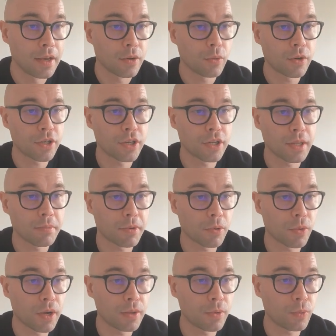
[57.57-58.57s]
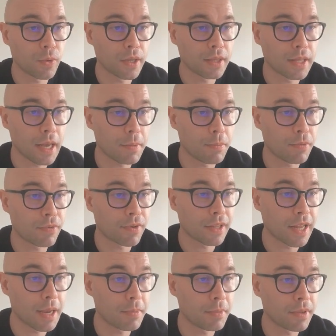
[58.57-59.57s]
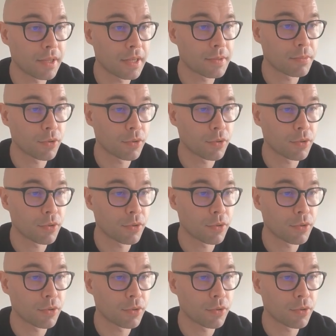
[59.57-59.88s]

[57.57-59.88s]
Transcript: Question number 1, what type of climate does